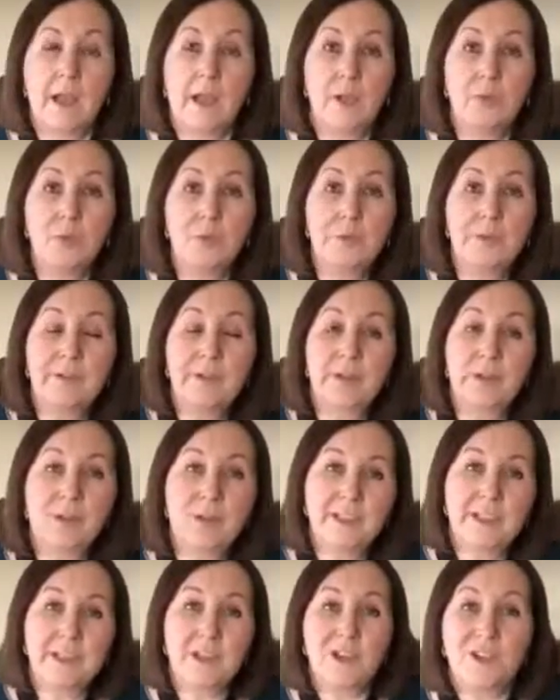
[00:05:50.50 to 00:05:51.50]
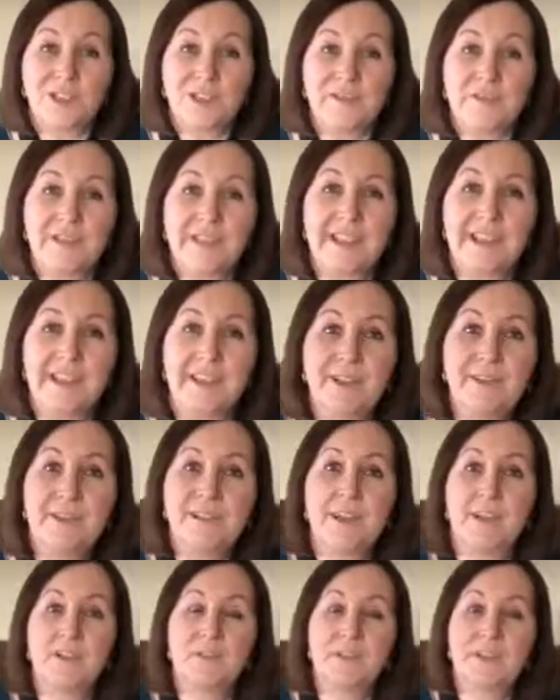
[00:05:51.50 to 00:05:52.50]
I will be recording lots of
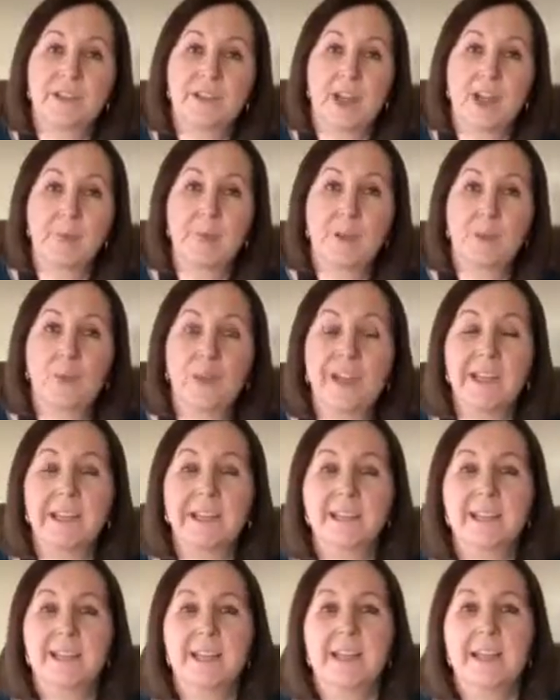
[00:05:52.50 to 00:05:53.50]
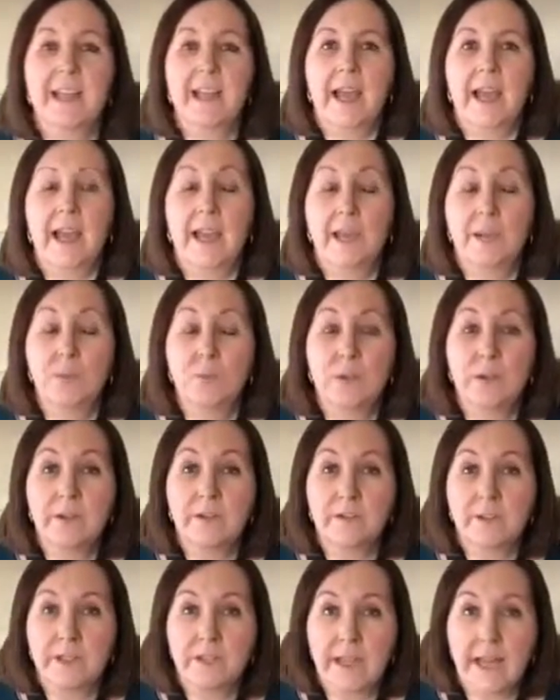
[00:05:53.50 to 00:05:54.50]
videos over the coming weeks, and
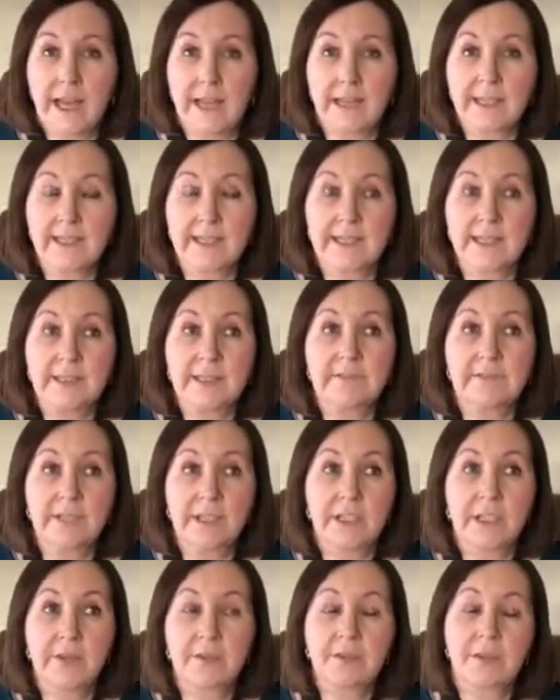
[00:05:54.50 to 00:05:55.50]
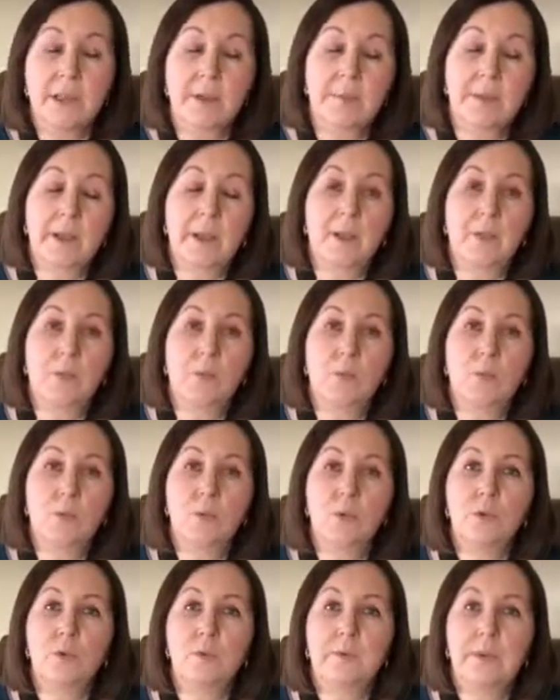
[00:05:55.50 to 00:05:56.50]
one of the next videos coming up
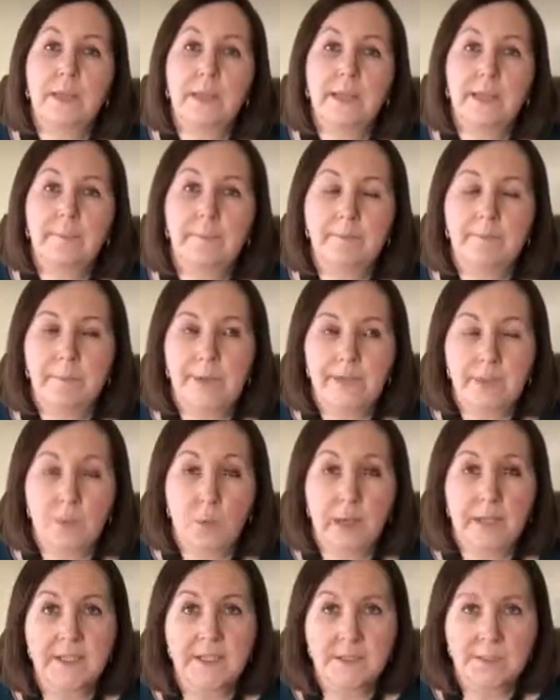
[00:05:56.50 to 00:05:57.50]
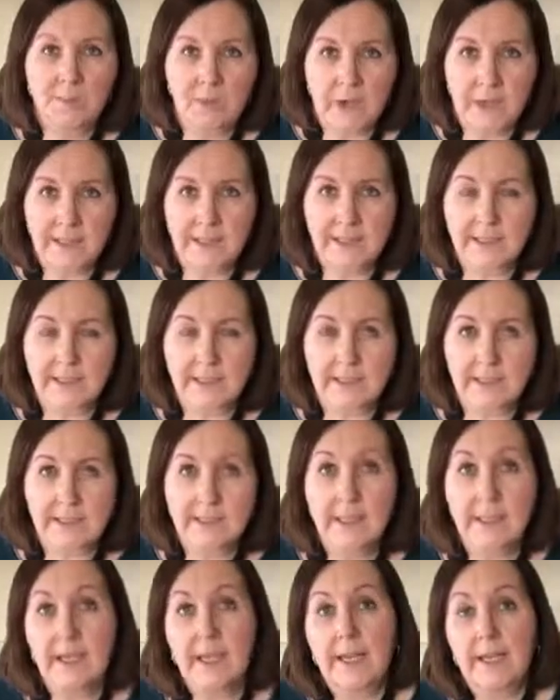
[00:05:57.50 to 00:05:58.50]
will be best ways to
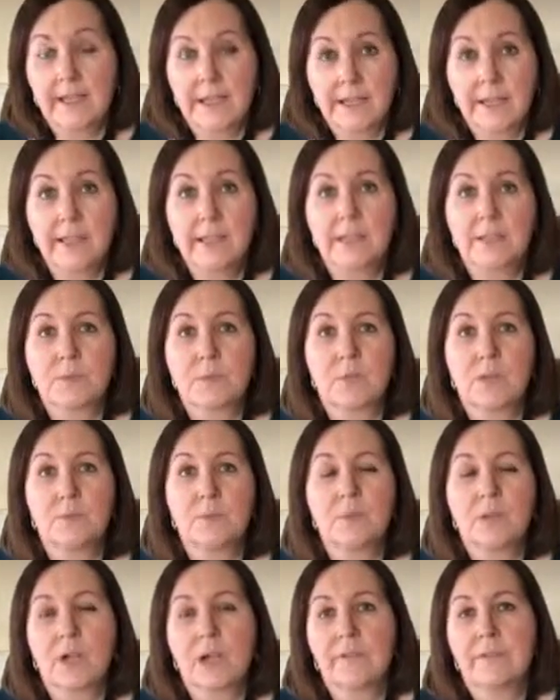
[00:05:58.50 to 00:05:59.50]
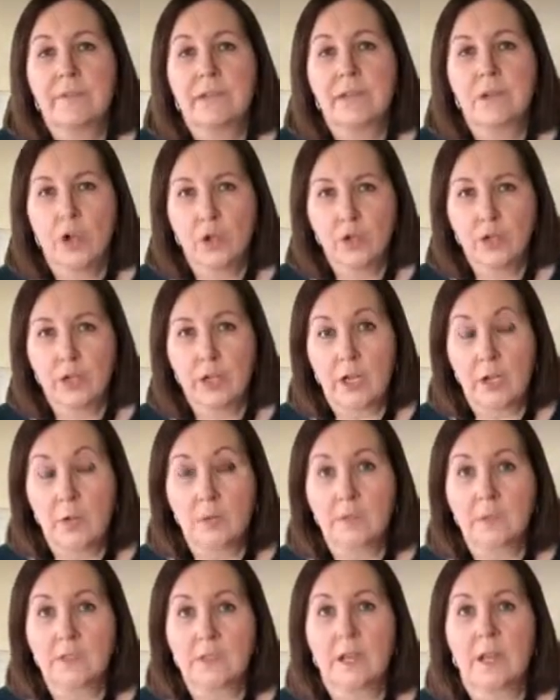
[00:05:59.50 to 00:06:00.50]
practice, and in this we will cover long
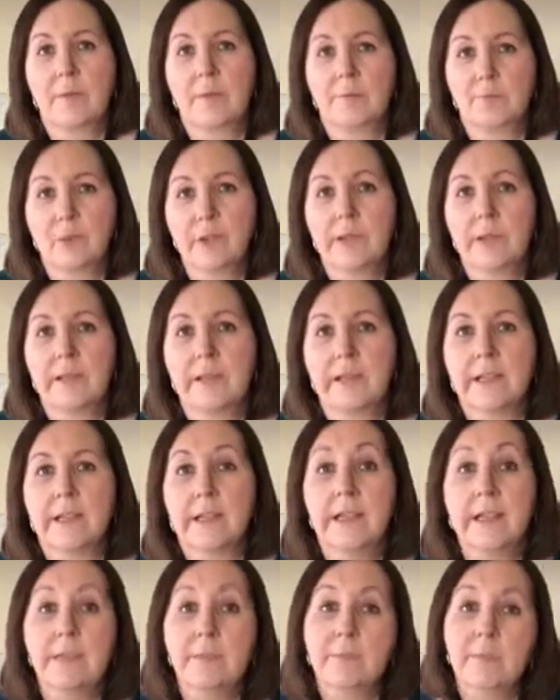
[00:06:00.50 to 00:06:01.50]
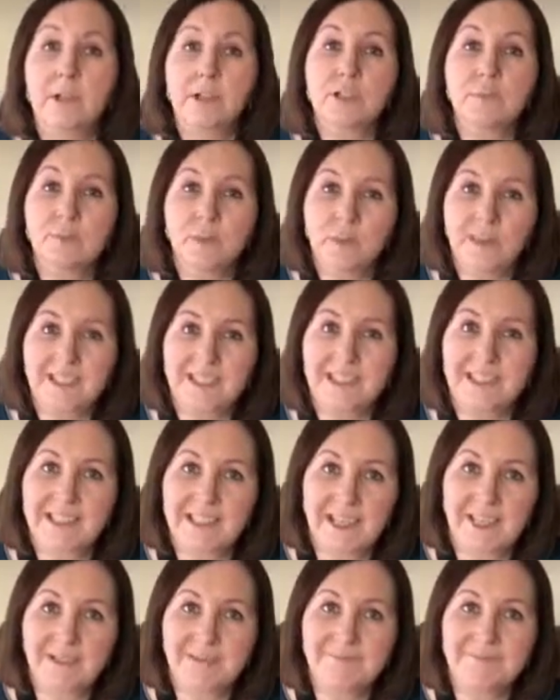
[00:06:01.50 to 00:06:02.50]
notes and breathing in much more
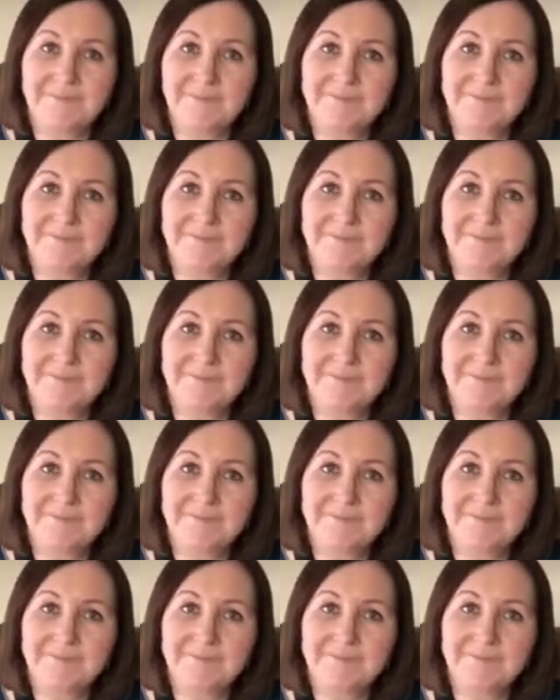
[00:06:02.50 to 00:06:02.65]
detail.